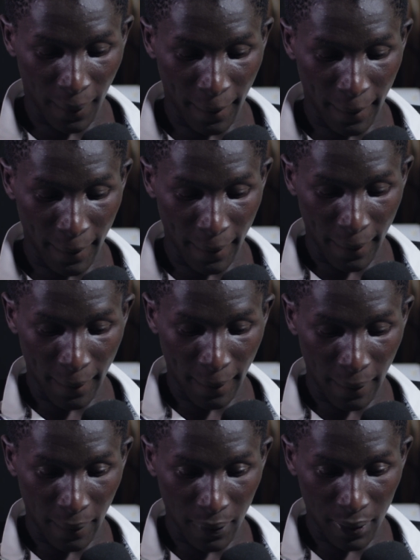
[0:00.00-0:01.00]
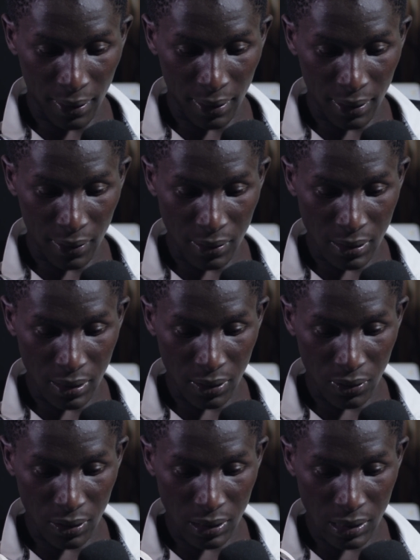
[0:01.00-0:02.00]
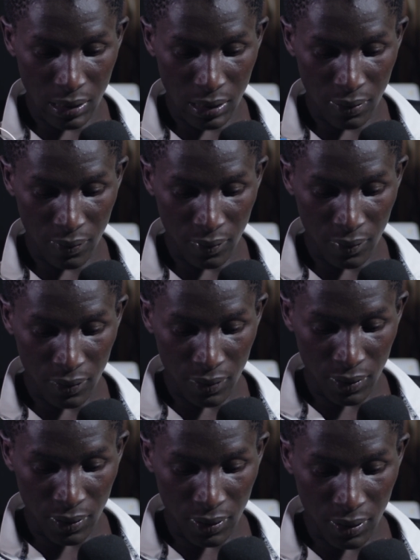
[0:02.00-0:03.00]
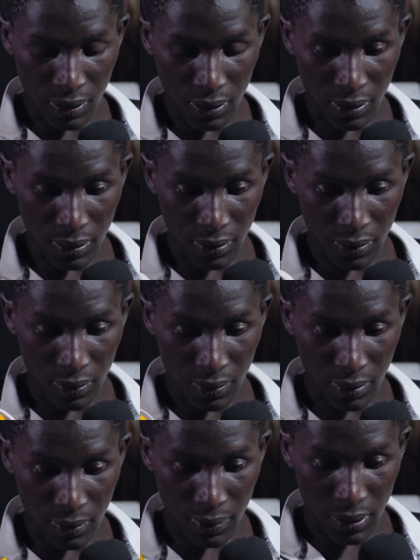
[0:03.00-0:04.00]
and reduce the noise on the